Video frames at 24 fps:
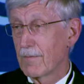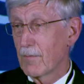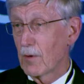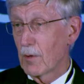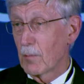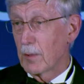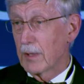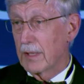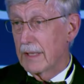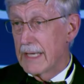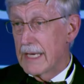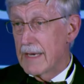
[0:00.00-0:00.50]
for
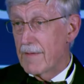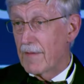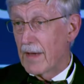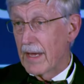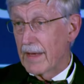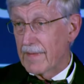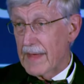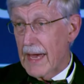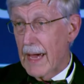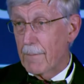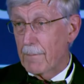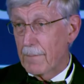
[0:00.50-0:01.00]

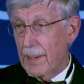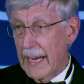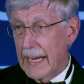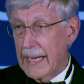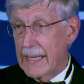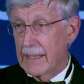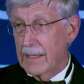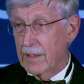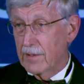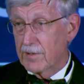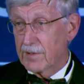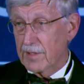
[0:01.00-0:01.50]
relieving that
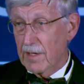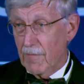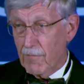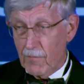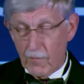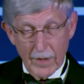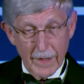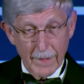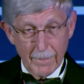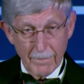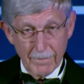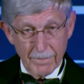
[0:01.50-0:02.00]
pain and
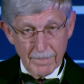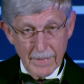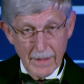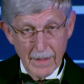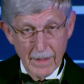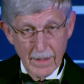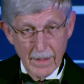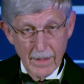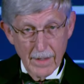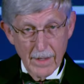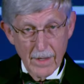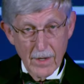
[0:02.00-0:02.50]
suffering.
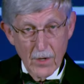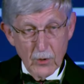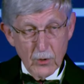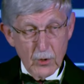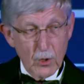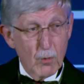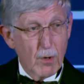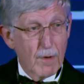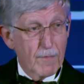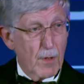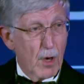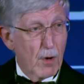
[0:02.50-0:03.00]

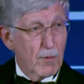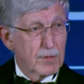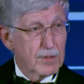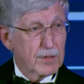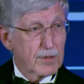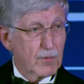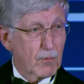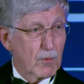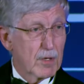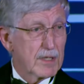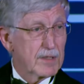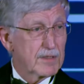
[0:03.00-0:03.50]
2 of those
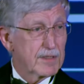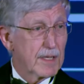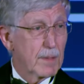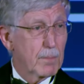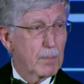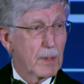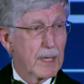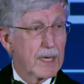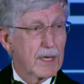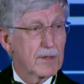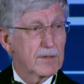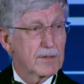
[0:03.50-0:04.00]
3
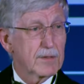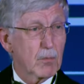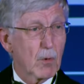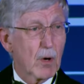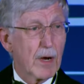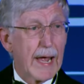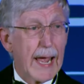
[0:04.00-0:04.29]
siblings were